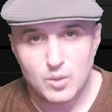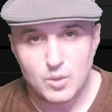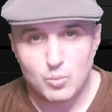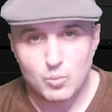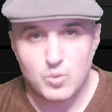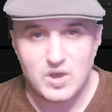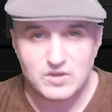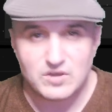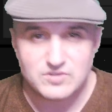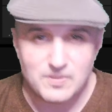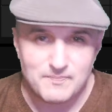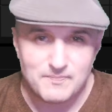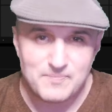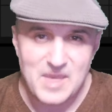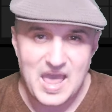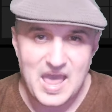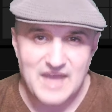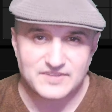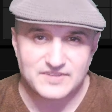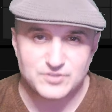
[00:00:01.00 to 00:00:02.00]
Welcome
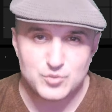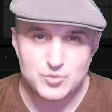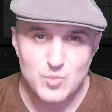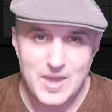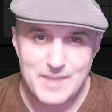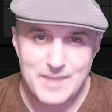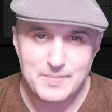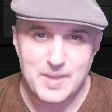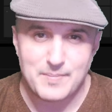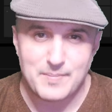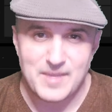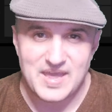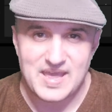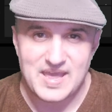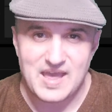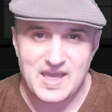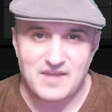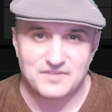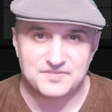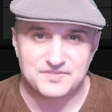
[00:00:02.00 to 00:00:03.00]
back to MMA
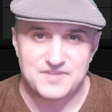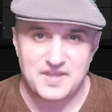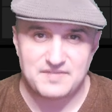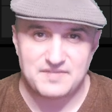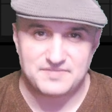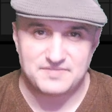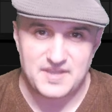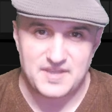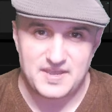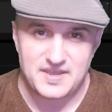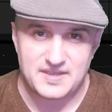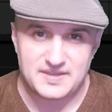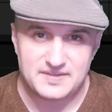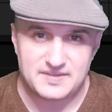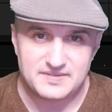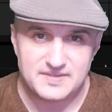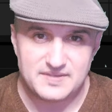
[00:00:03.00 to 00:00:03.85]
Al Dente.